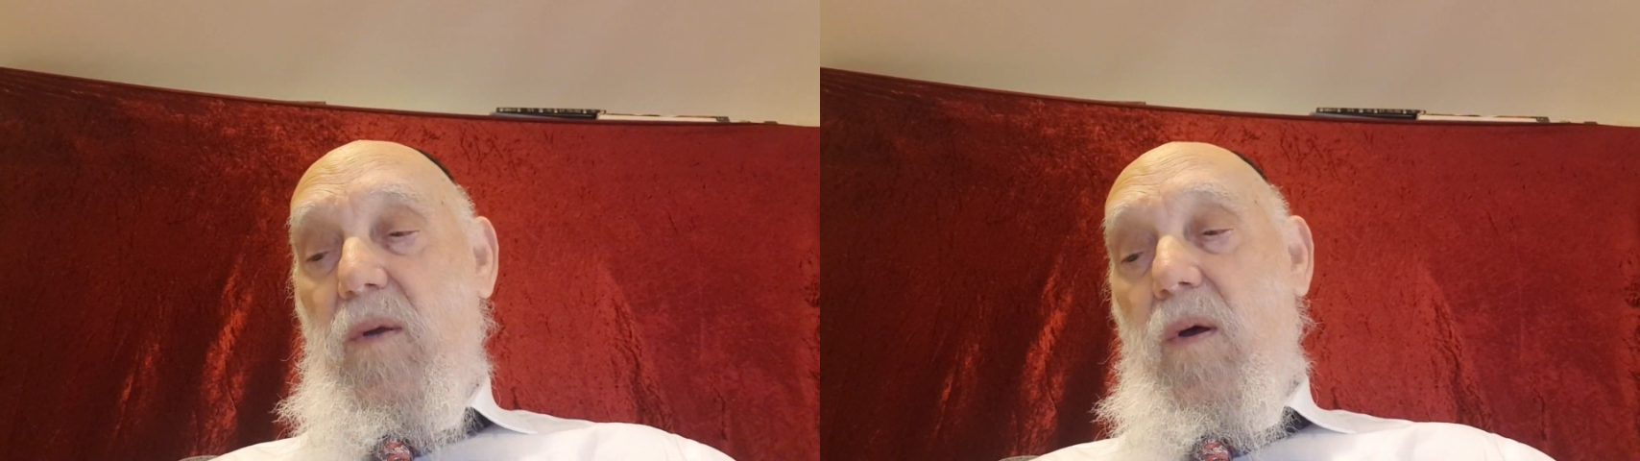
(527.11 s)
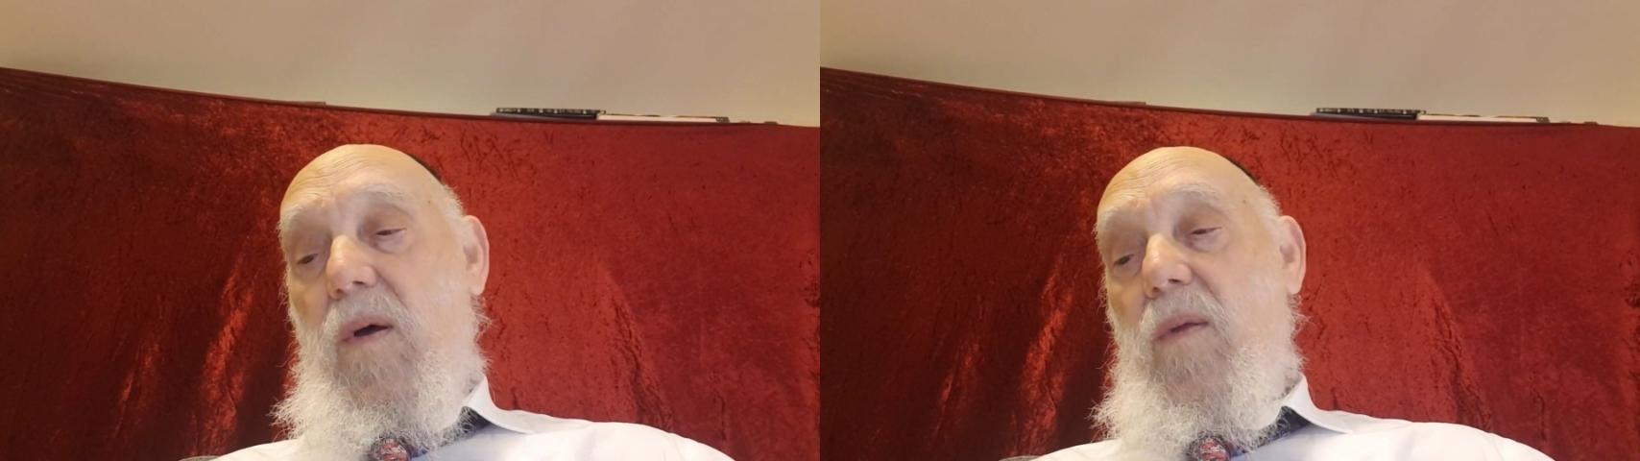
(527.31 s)

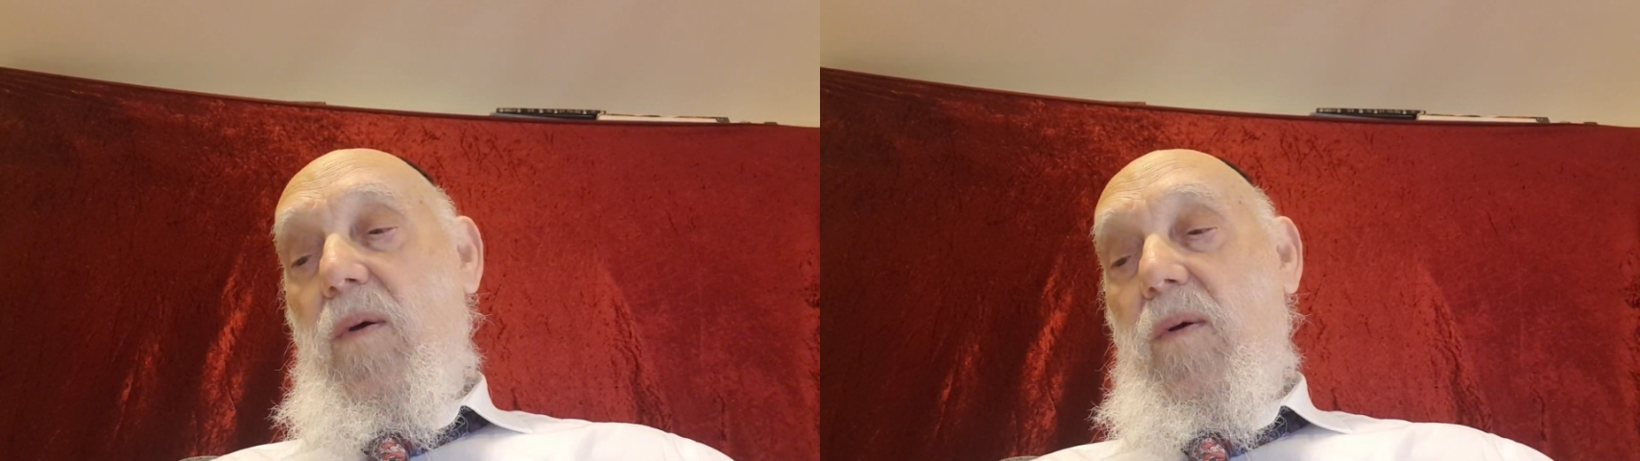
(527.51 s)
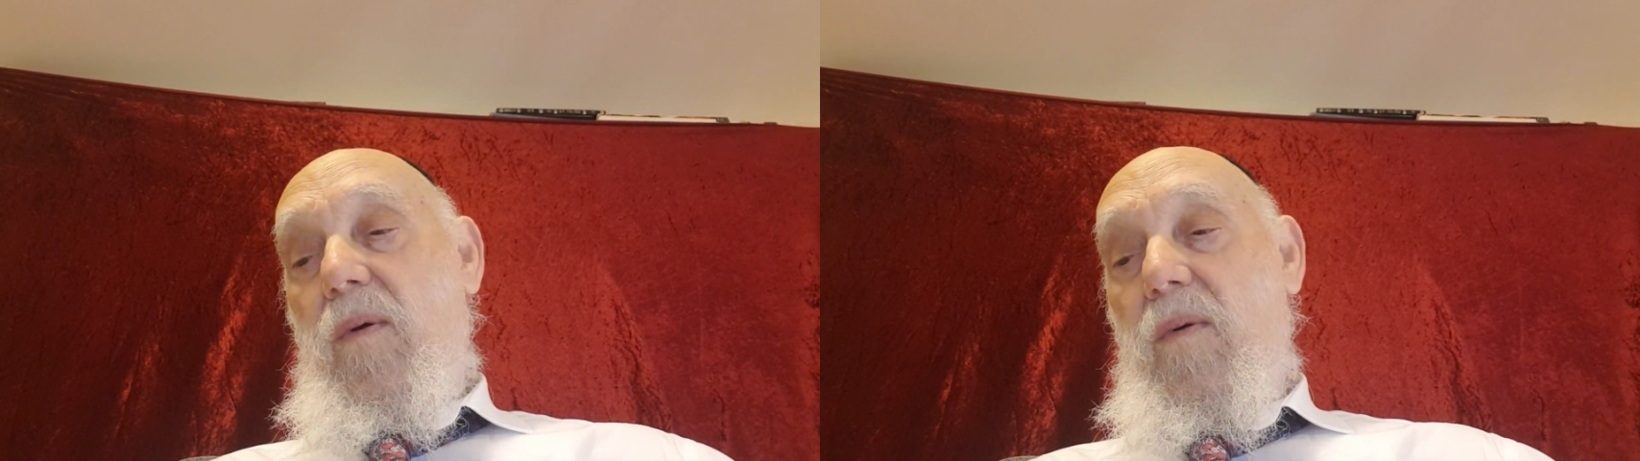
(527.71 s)

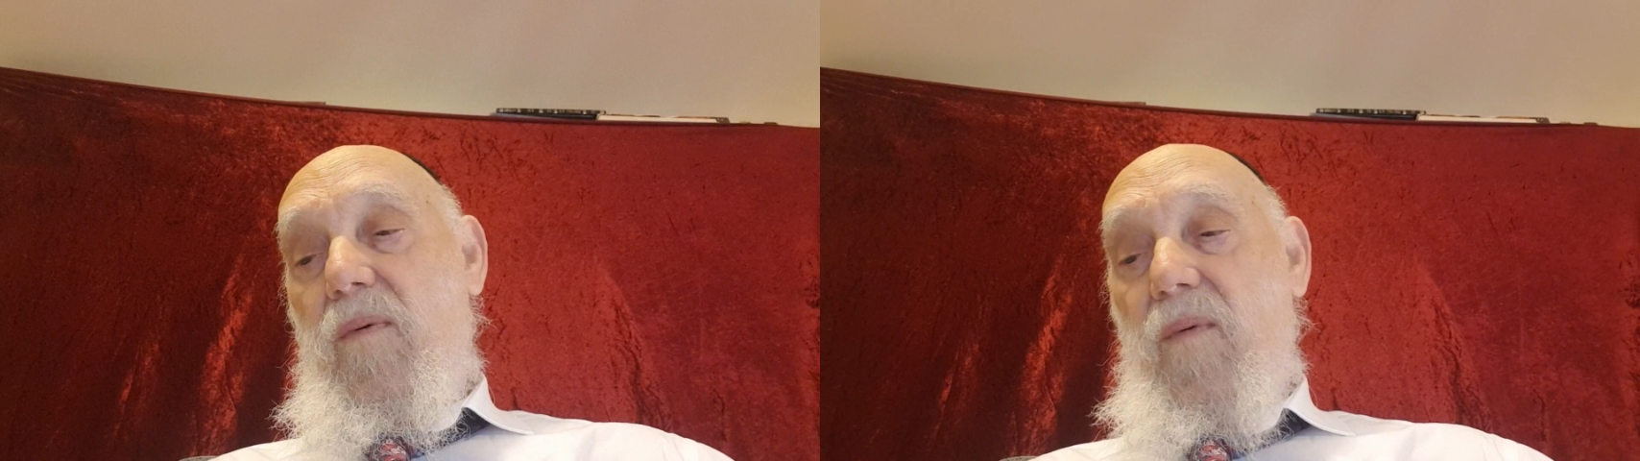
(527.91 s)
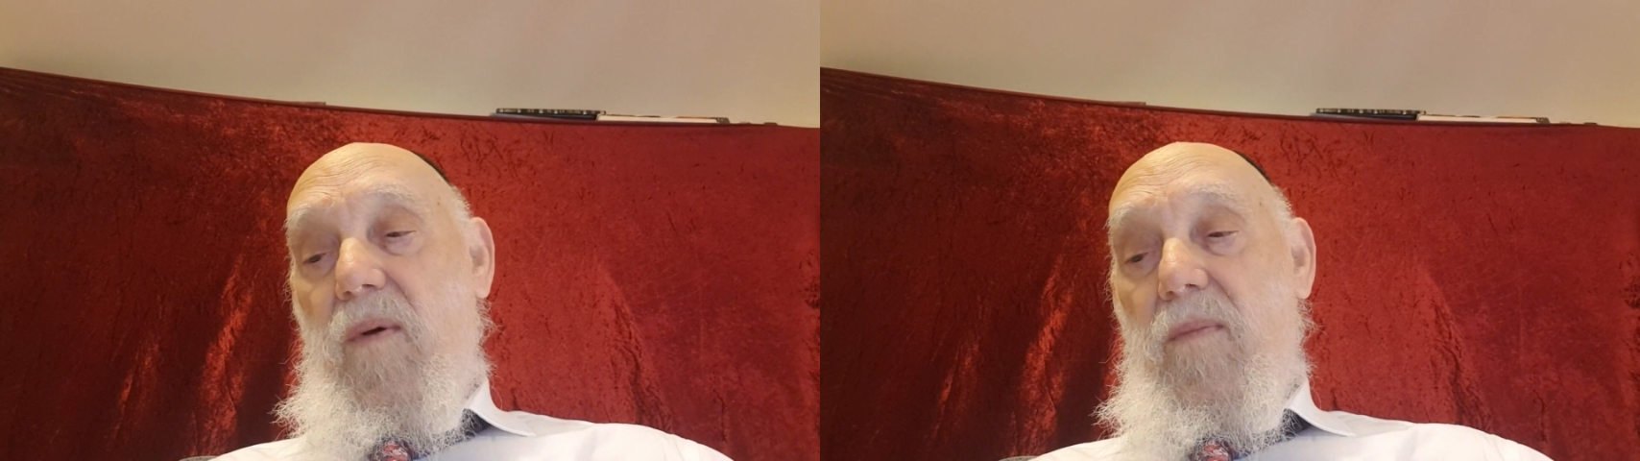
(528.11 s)
odor
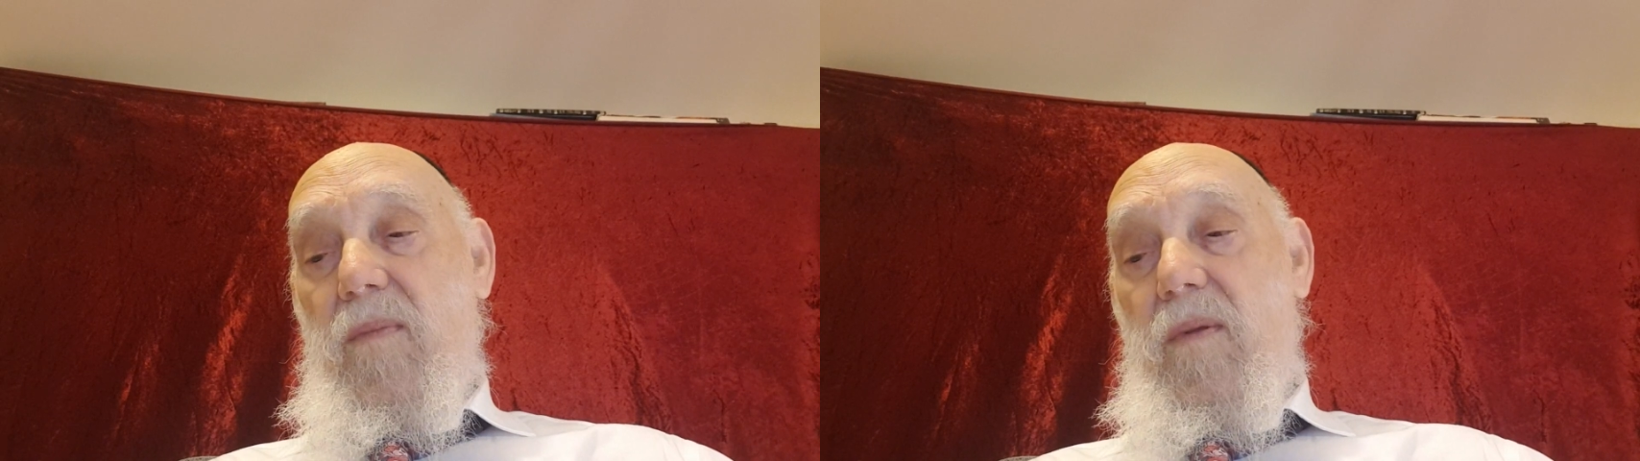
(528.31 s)
from